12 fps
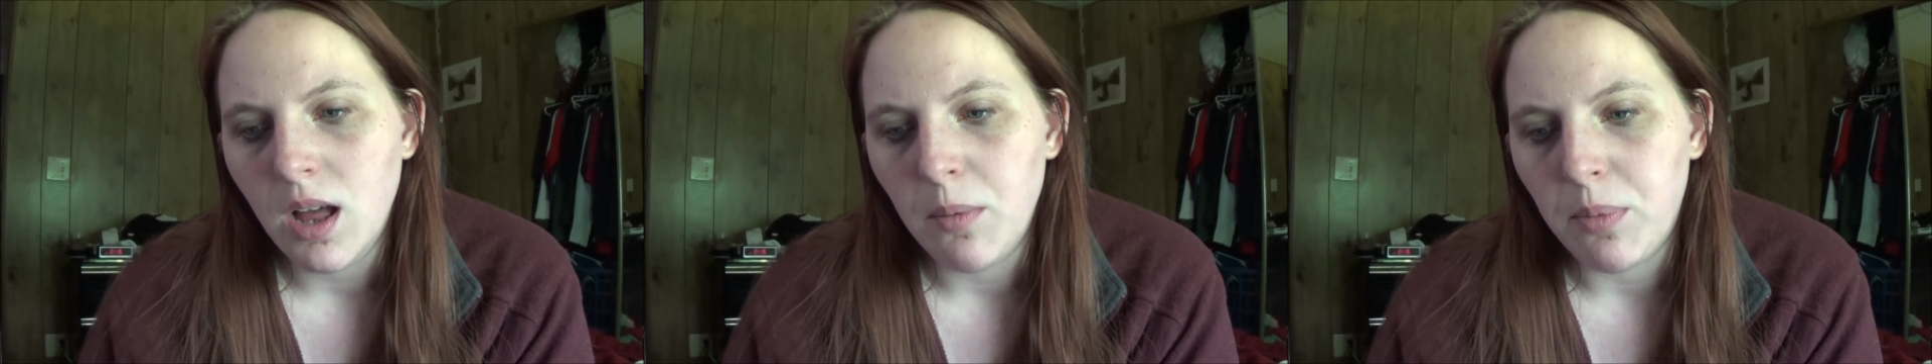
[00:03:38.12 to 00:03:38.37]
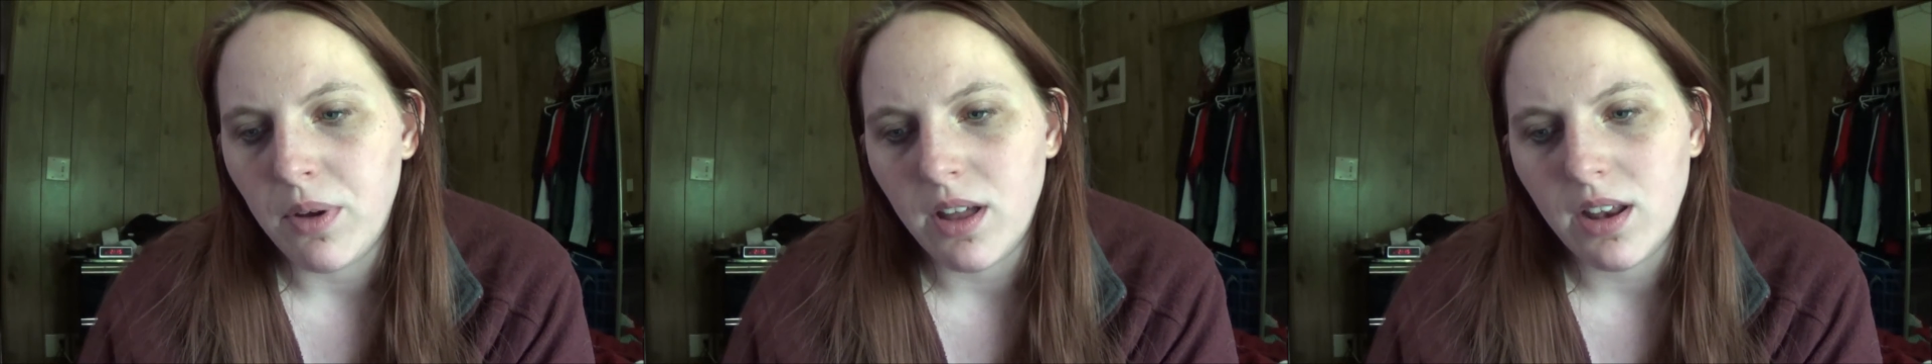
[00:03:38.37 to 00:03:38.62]

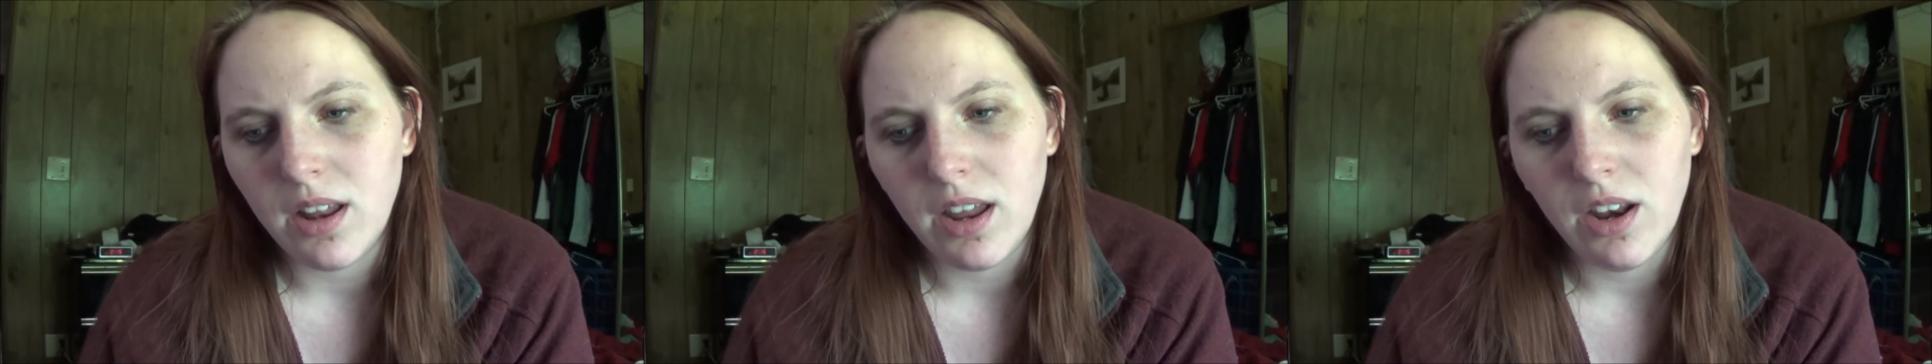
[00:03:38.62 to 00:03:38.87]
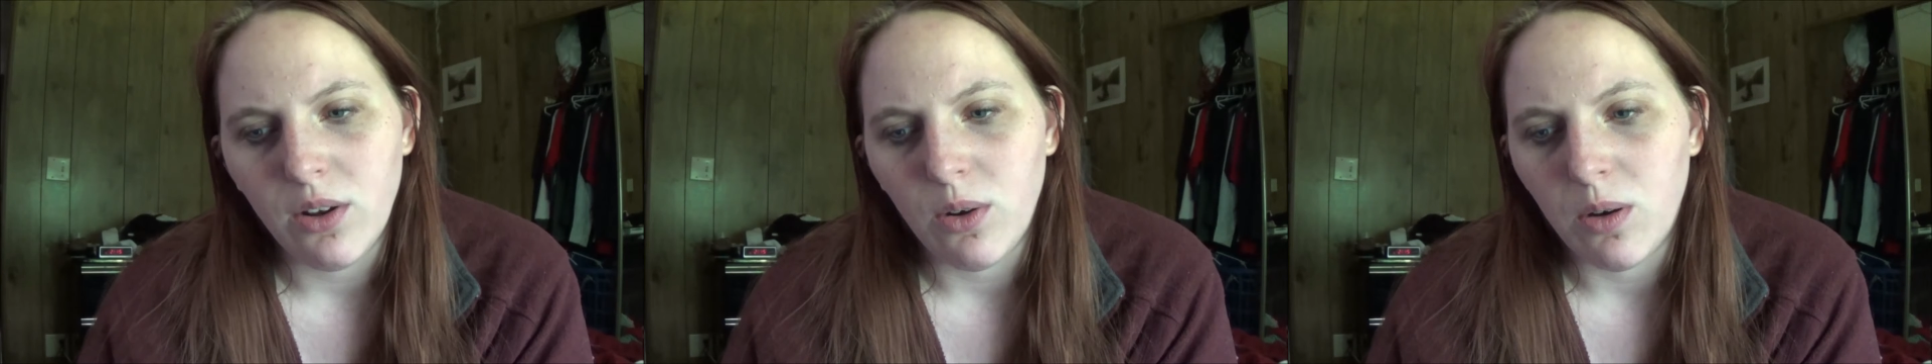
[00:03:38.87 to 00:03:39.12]
but,
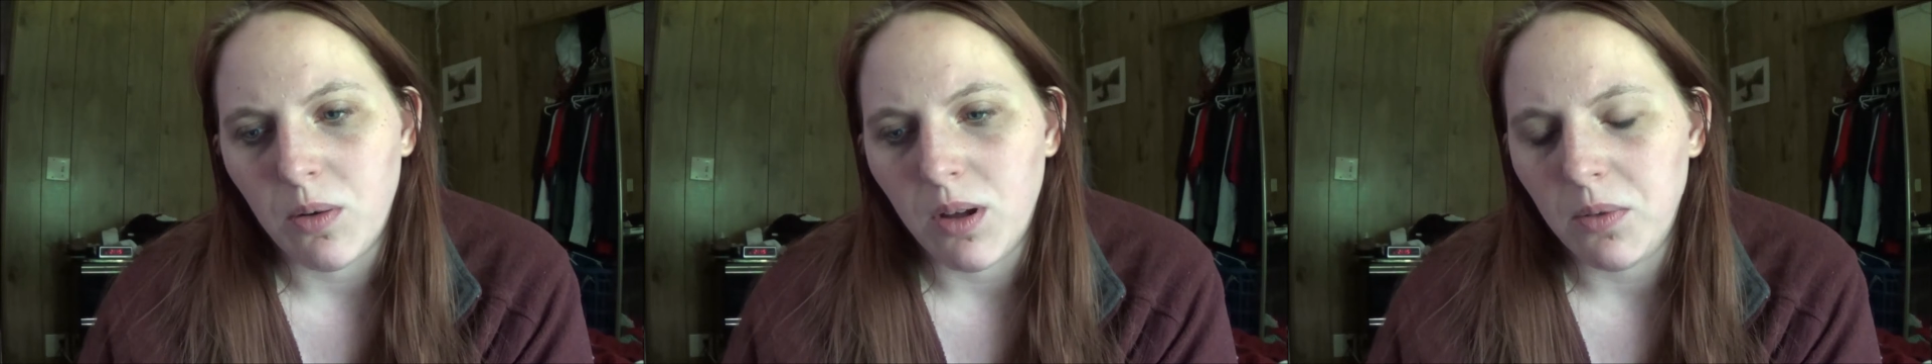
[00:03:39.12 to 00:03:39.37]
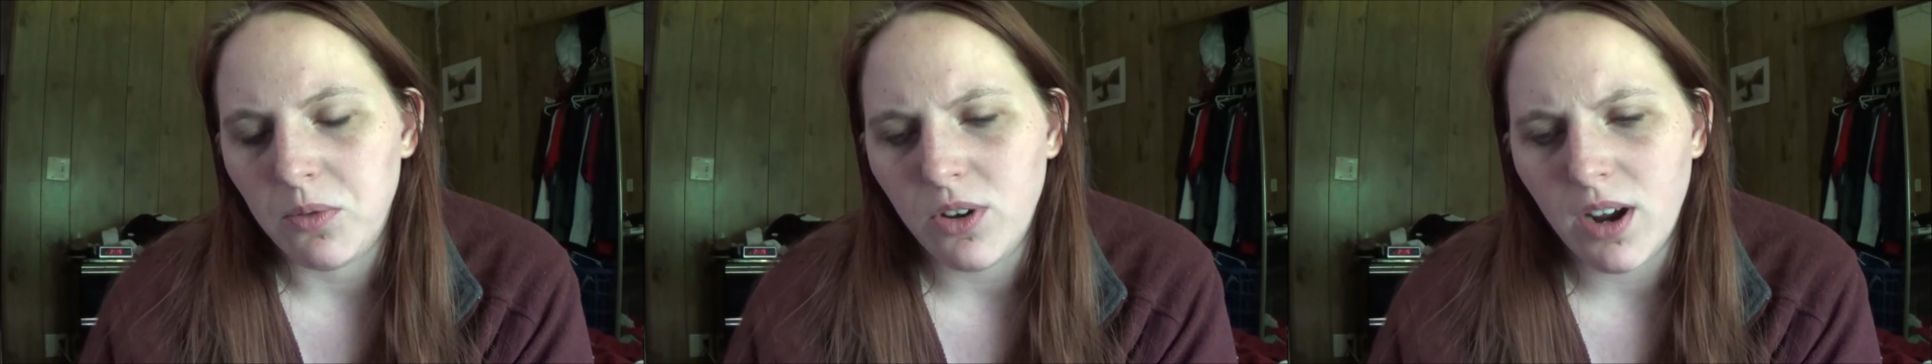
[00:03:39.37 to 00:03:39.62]
you know,
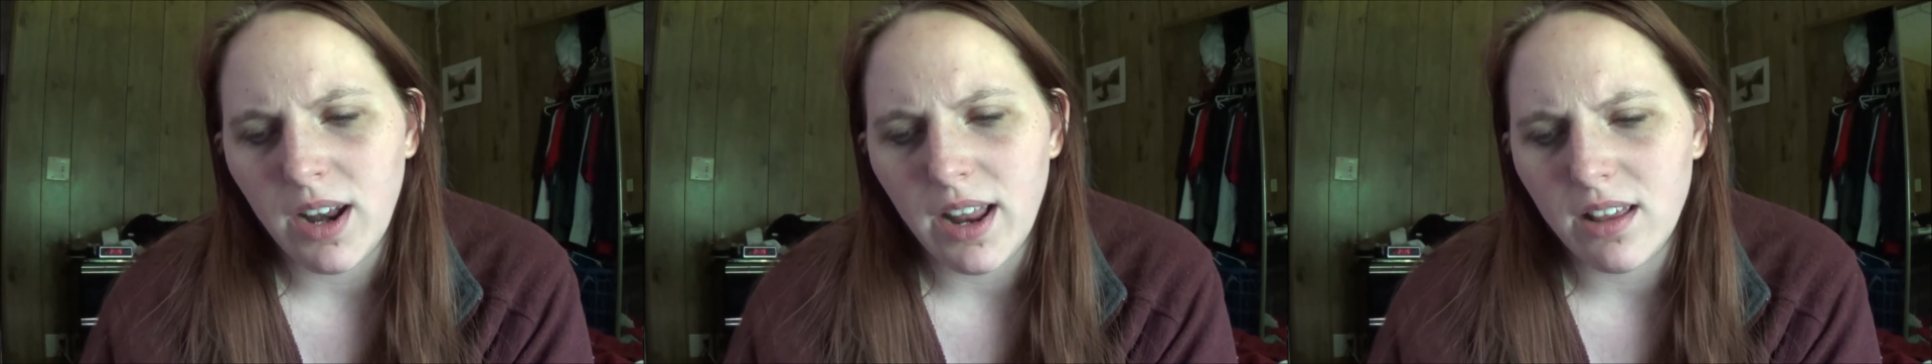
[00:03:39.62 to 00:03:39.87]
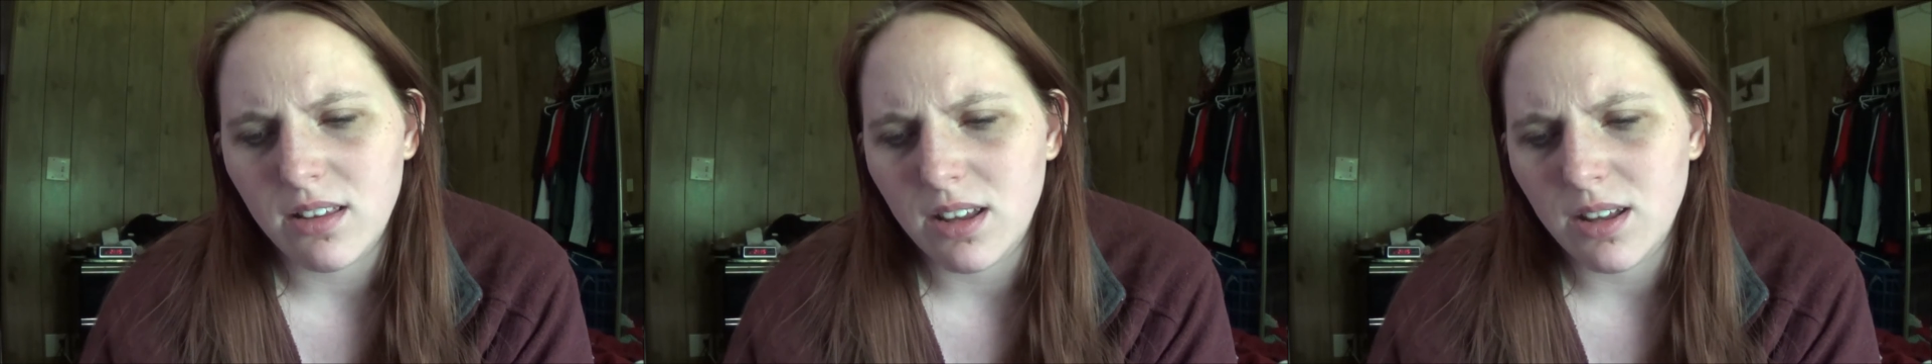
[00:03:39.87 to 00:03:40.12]
I'm trying to
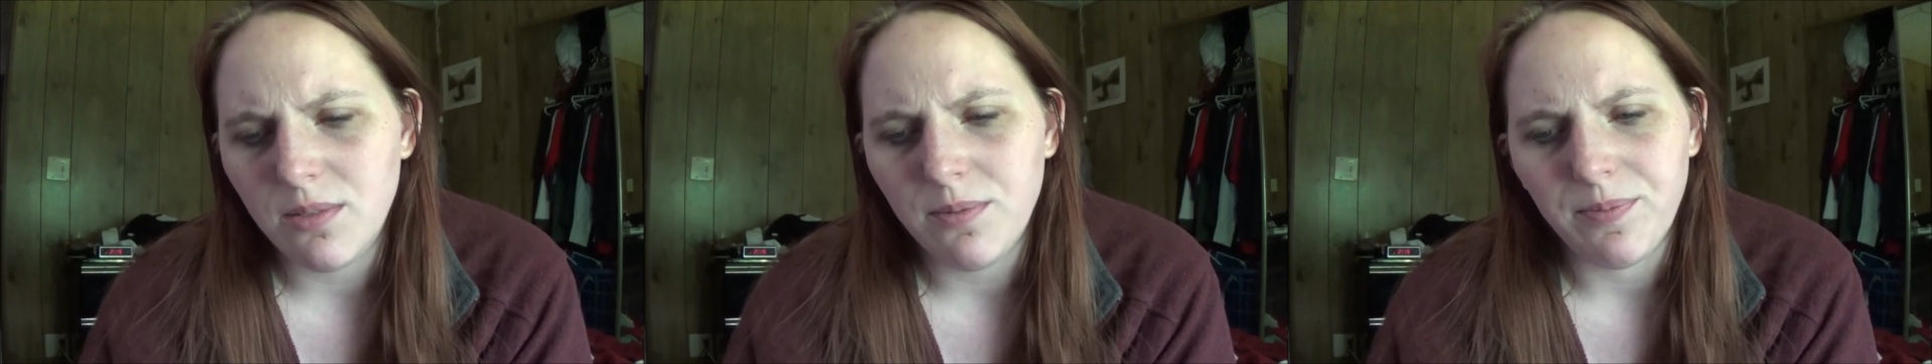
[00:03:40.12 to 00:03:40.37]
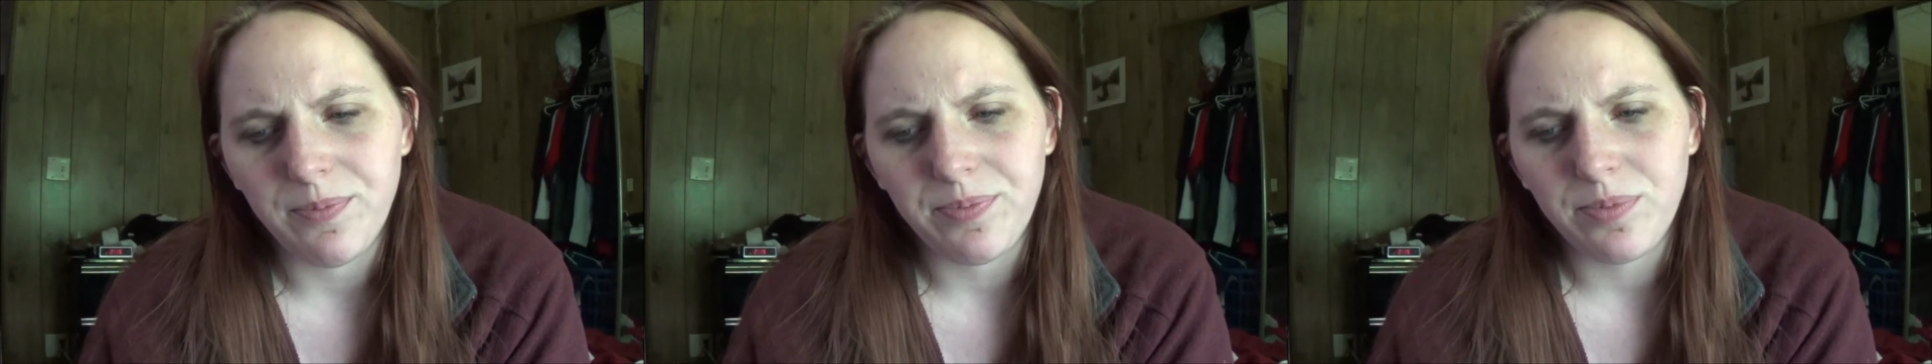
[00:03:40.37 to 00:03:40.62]
ask
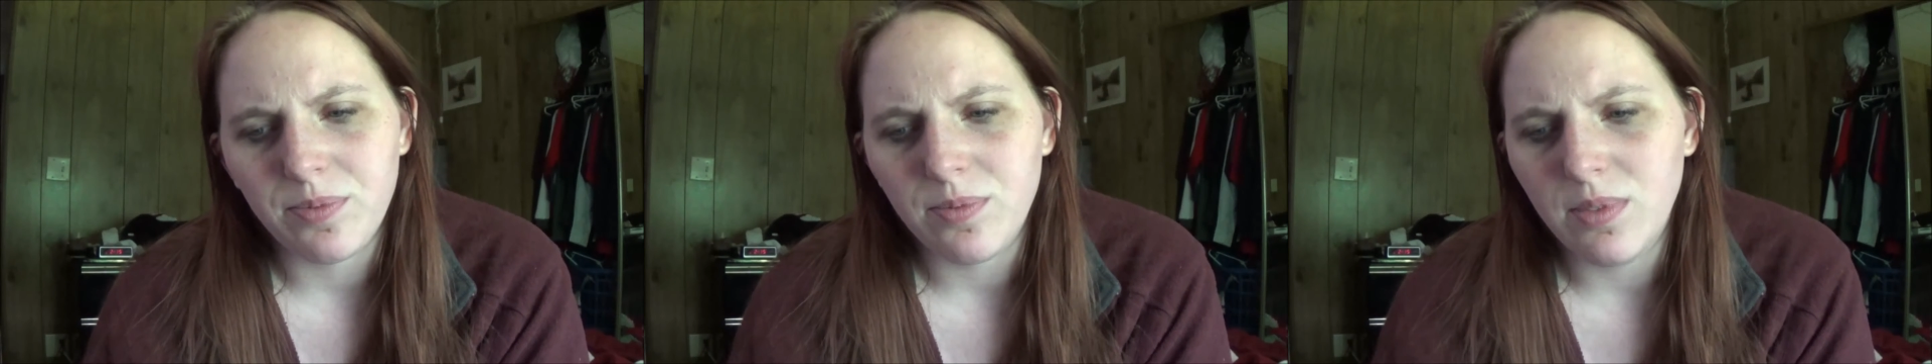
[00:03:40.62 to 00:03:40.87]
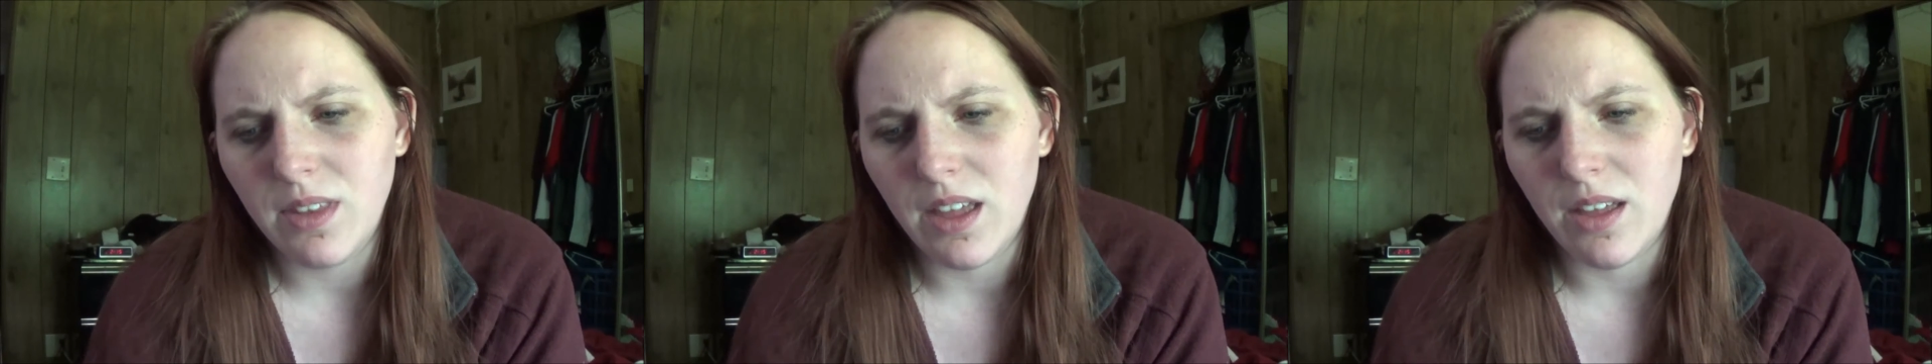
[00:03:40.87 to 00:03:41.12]
him
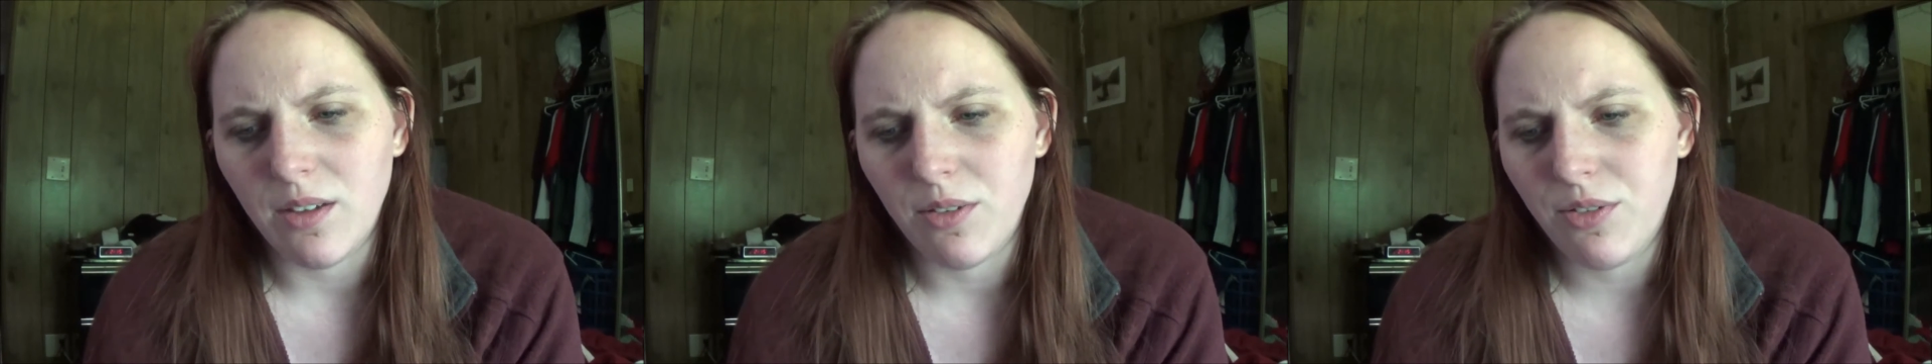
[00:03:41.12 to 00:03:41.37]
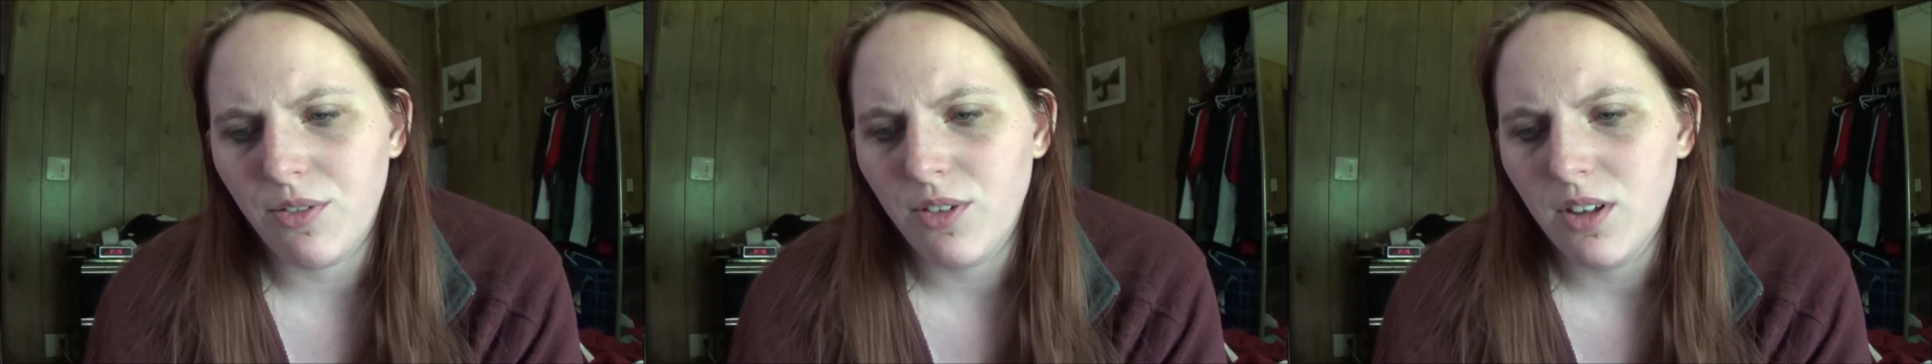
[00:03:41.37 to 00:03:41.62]

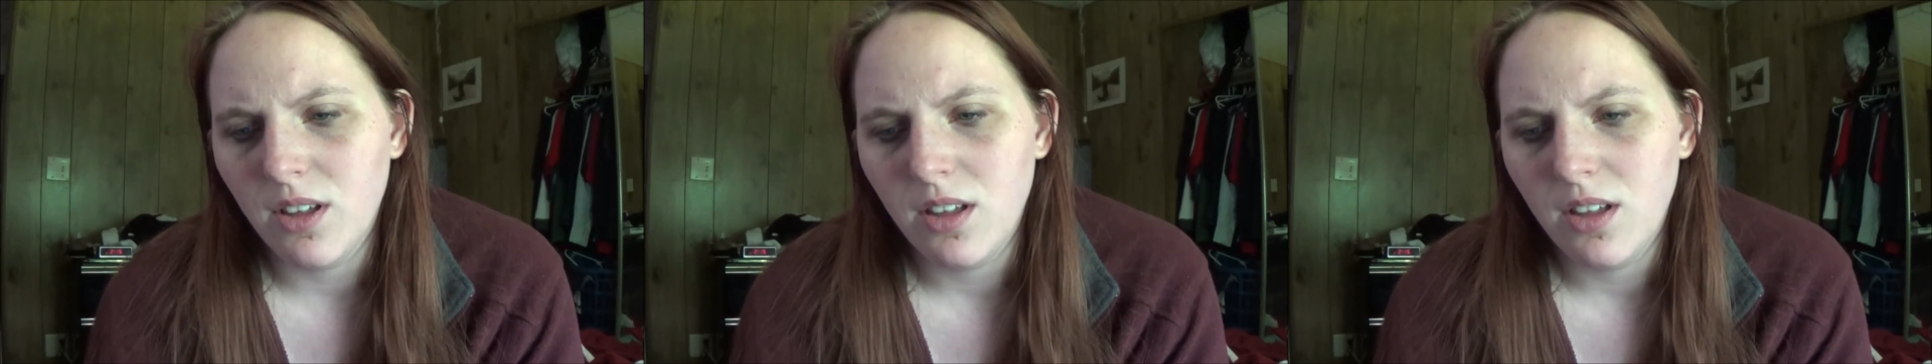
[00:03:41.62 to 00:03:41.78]
if